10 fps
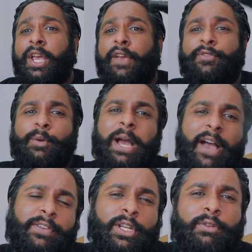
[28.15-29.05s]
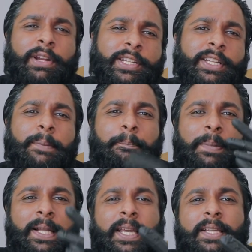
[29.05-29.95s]
If you haven't already done,
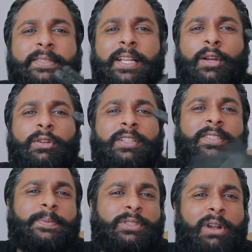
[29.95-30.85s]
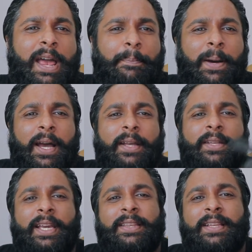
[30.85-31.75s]
please click on the subscribe button,
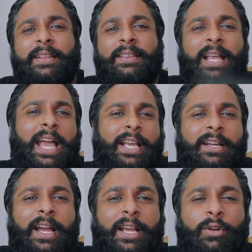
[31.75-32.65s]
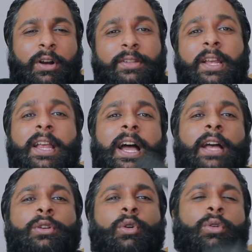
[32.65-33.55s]
hit the like icon,
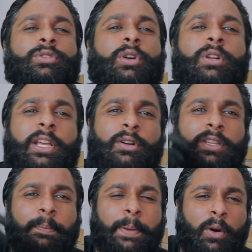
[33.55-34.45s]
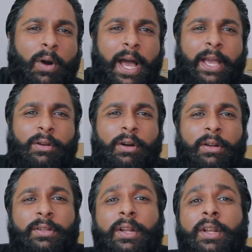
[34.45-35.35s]
and also click on the bell
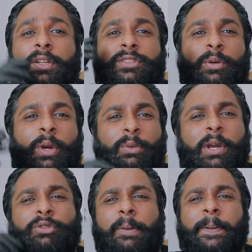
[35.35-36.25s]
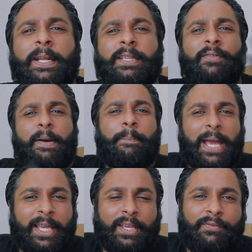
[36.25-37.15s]
icon so when we're dropping another
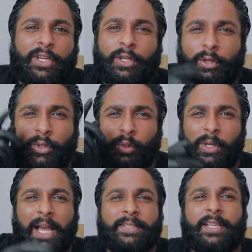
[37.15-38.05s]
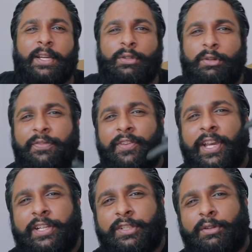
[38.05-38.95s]
banging video, you guys get a
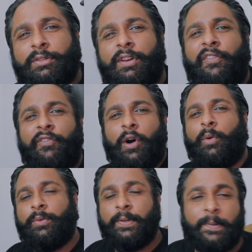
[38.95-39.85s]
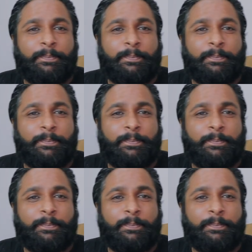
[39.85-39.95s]
notification on your phone.